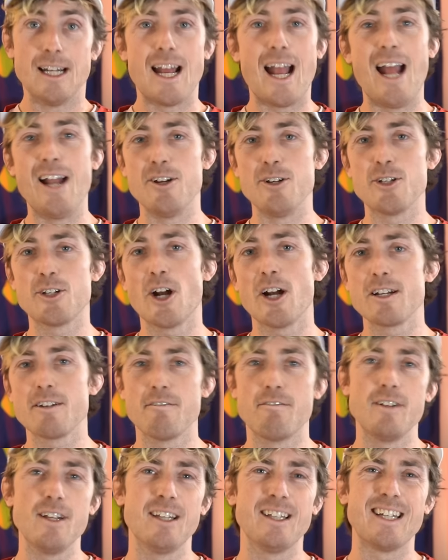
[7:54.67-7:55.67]
and you start to
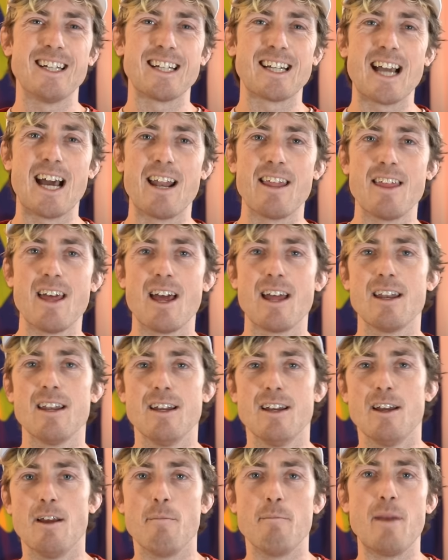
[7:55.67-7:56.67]
feel it in kind of that
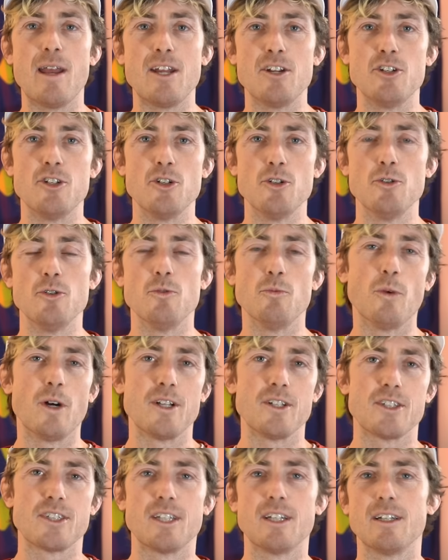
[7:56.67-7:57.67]
May, June,
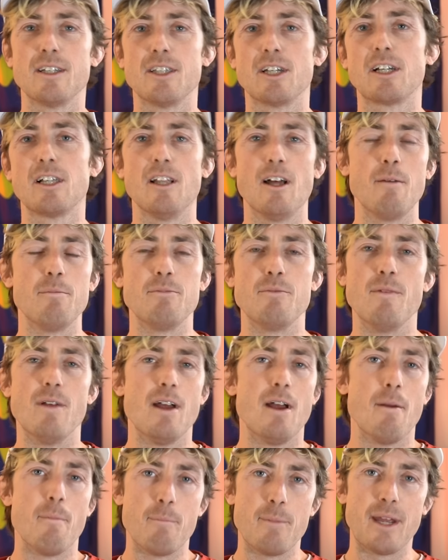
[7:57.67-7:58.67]
once the club
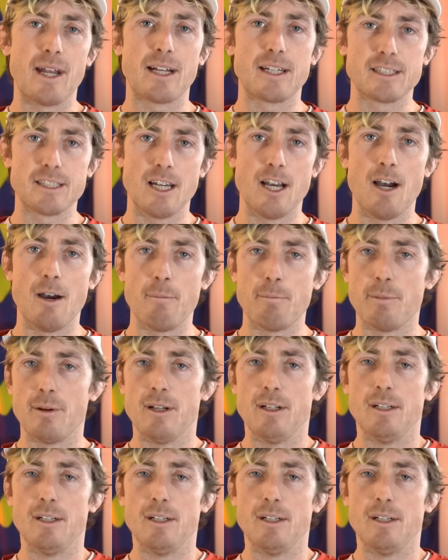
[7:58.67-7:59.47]
picks up.